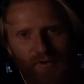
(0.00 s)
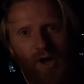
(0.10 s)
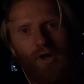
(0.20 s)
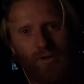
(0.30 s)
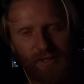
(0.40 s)

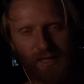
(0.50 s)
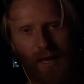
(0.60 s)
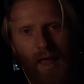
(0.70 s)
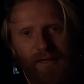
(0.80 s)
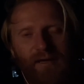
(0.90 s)

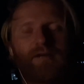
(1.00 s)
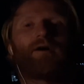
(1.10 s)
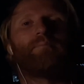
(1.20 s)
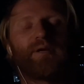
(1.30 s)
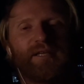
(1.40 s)
cult-like
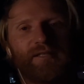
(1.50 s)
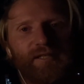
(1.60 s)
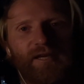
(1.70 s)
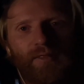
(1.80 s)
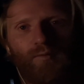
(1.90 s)
companies
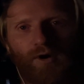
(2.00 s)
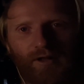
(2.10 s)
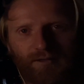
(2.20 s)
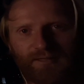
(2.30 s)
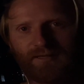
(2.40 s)
in the
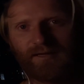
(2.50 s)
world.